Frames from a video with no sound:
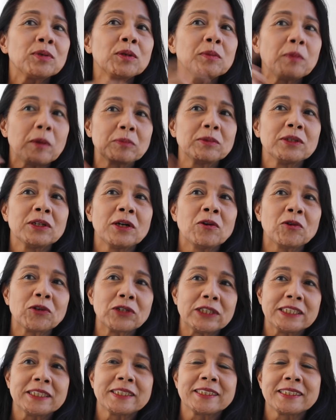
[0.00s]
poop of the
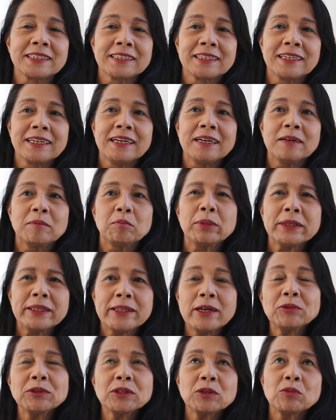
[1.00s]
horse.
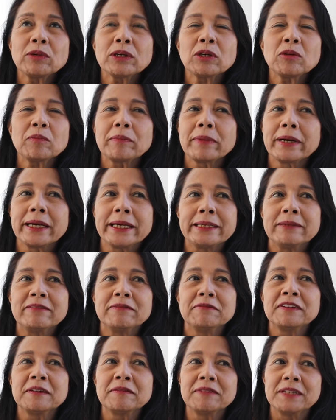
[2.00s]
But that was one of my
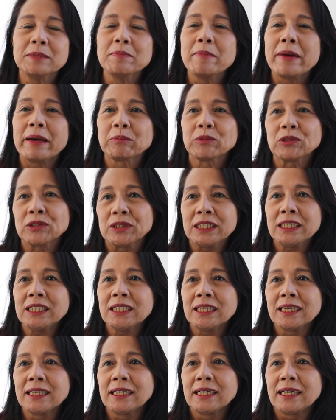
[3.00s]
vivid memory.